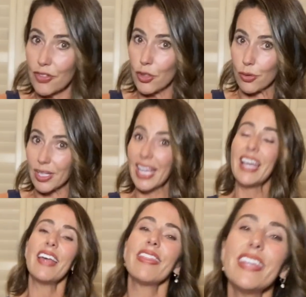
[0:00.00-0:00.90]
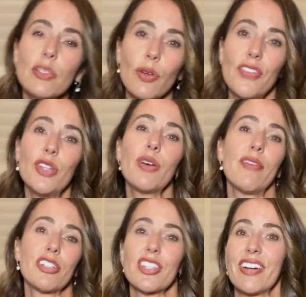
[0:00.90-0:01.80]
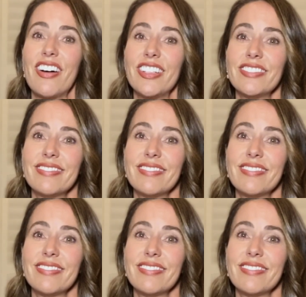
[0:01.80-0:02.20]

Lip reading: food, this review covers it all.